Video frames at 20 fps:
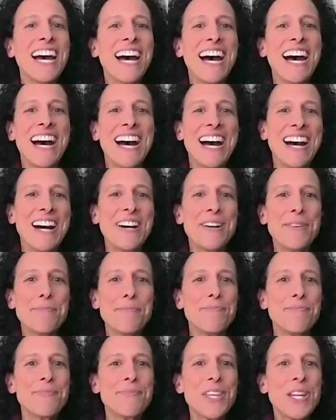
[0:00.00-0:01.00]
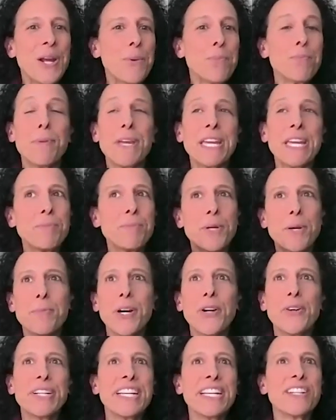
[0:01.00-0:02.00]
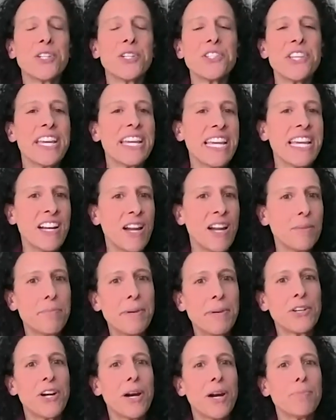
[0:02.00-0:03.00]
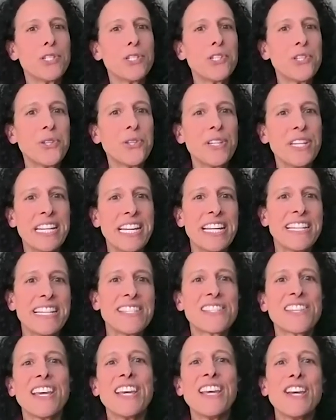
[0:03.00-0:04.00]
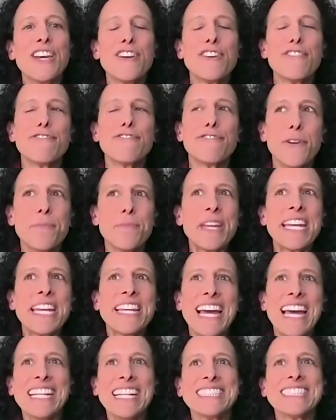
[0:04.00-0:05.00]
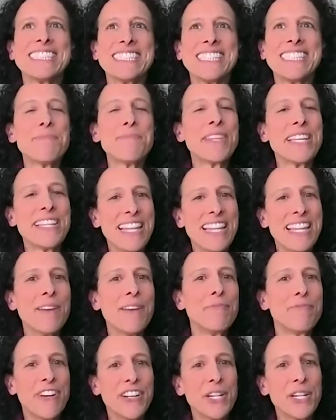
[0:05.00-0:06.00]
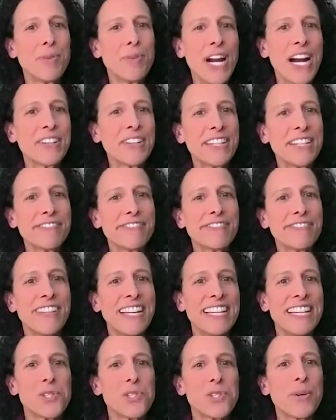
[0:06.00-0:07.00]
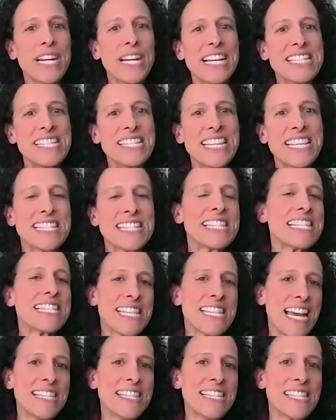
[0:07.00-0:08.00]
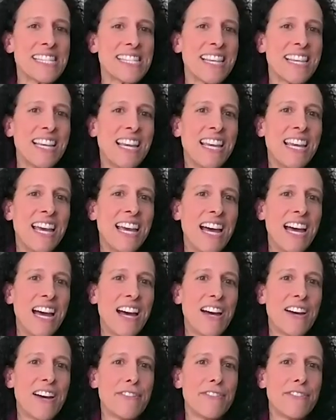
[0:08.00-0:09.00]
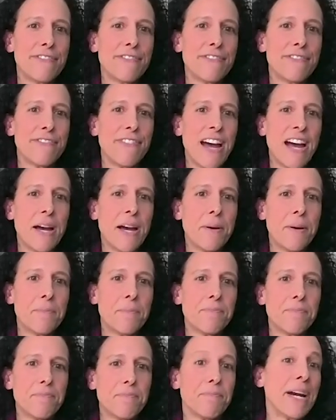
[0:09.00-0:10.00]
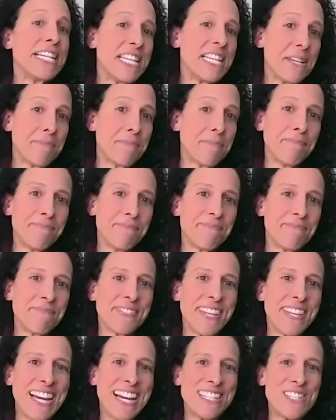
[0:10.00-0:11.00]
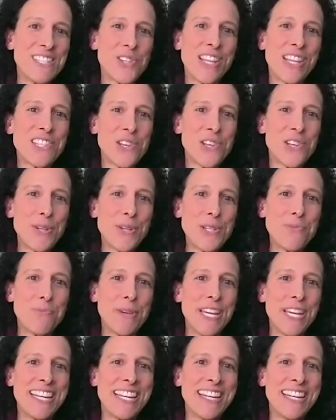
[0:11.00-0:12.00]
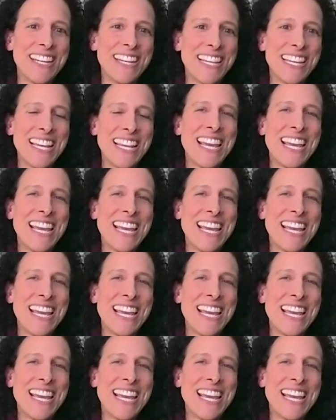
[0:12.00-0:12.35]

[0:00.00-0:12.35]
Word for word: um, you know, being promoted or taking on bigger opportunities, for me, that's something that I'm very proud of. Is when I see the success of um, my team. Uh, so that's always been